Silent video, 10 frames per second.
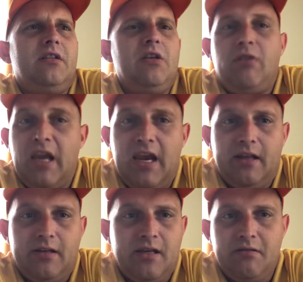
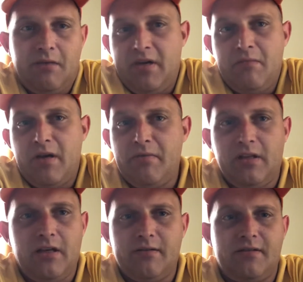can't. It might be a
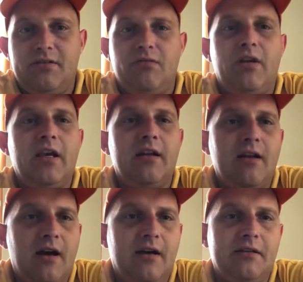law that says you
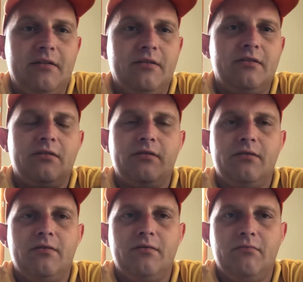cannot
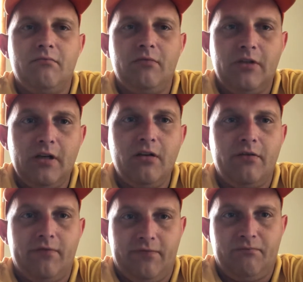go
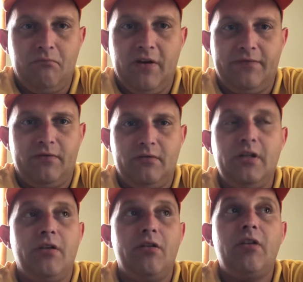month.
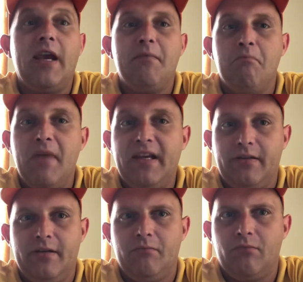You can't make
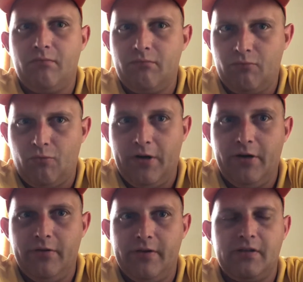them
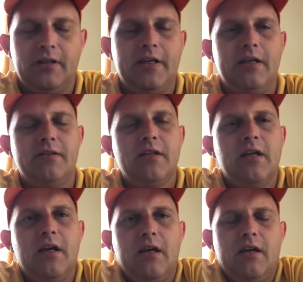renew this lease.
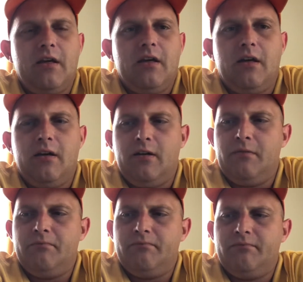
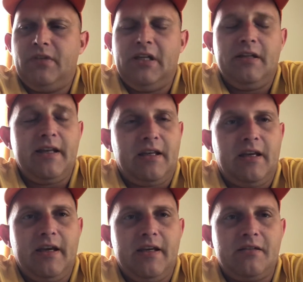In that
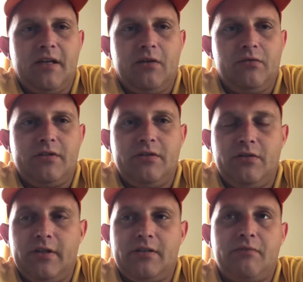case, I would
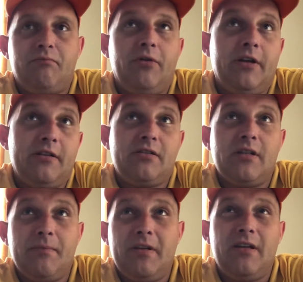suggest putting
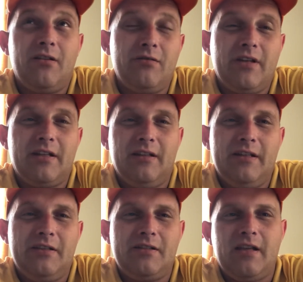something on that
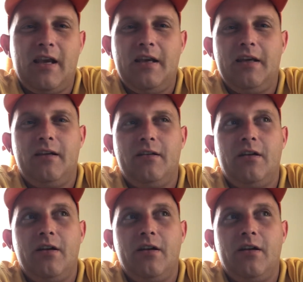lease saying,